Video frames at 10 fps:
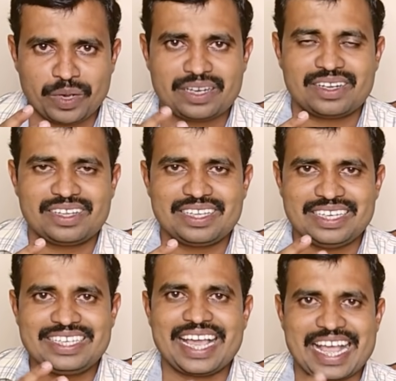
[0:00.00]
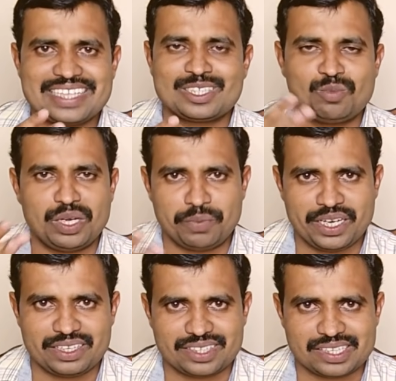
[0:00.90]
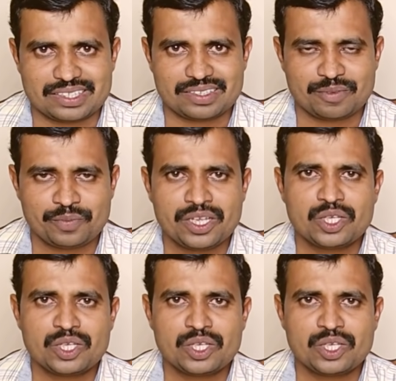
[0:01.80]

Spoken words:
but it has some limitations.